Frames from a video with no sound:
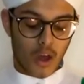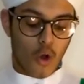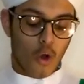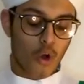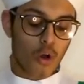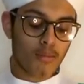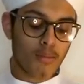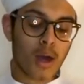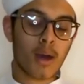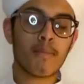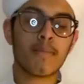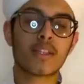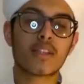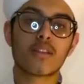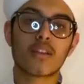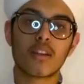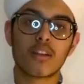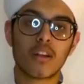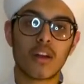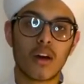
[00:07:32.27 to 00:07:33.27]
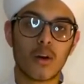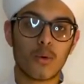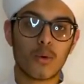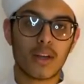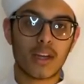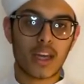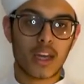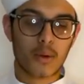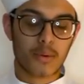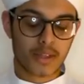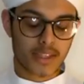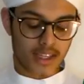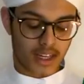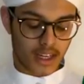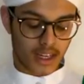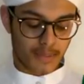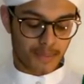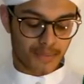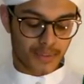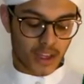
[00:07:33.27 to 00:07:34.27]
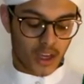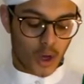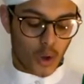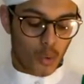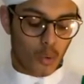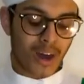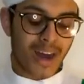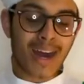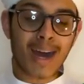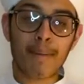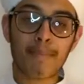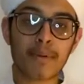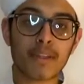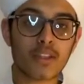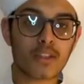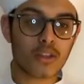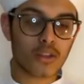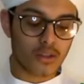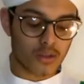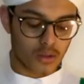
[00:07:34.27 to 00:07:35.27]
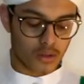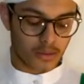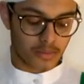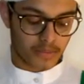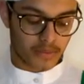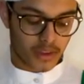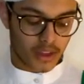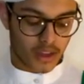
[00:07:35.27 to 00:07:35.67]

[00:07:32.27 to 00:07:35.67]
O Muhammad sallallahu alayhi wasallam, what happened to you?